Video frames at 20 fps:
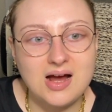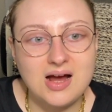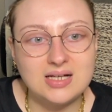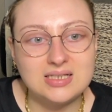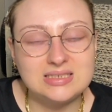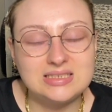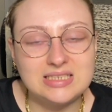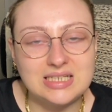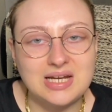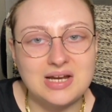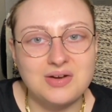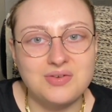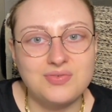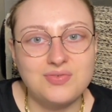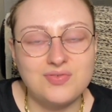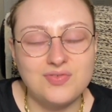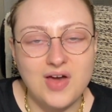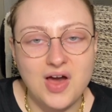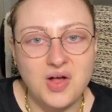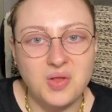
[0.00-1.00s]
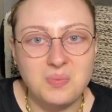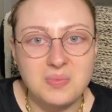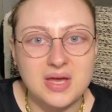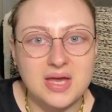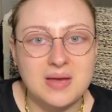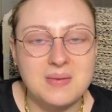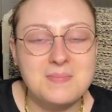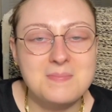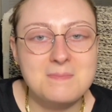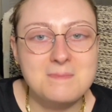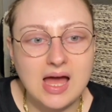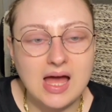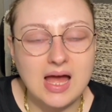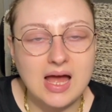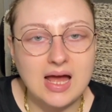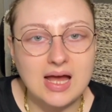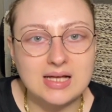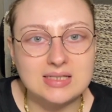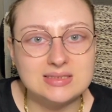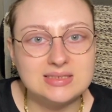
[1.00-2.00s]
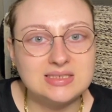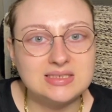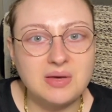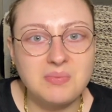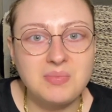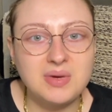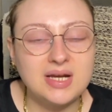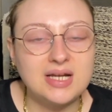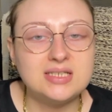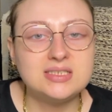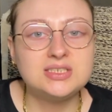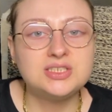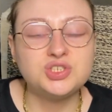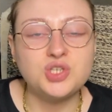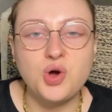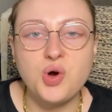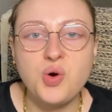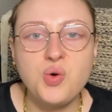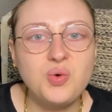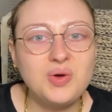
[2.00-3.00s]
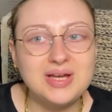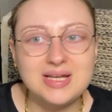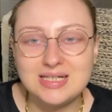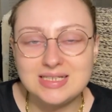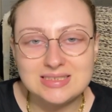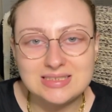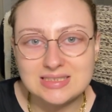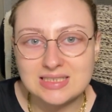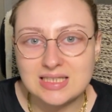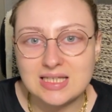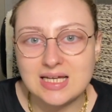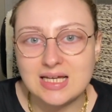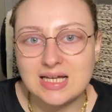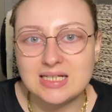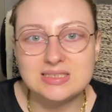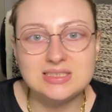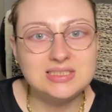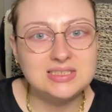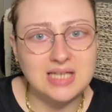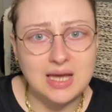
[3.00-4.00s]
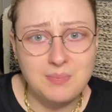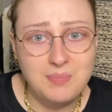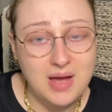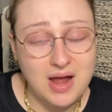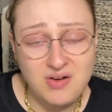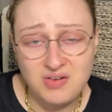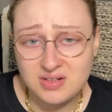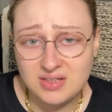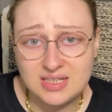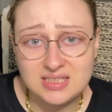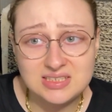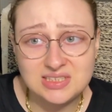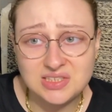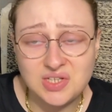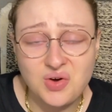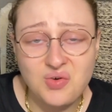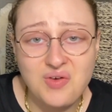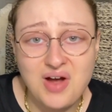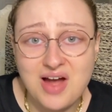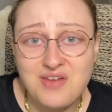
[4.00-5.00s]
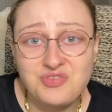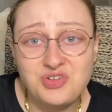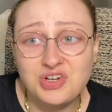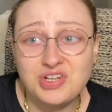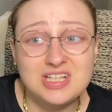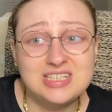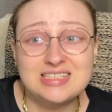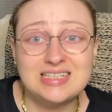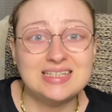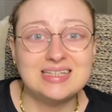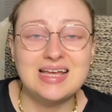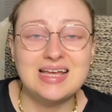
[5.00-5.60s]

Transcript: didn't fail me. And somebody so easily and apparently so effortlessly,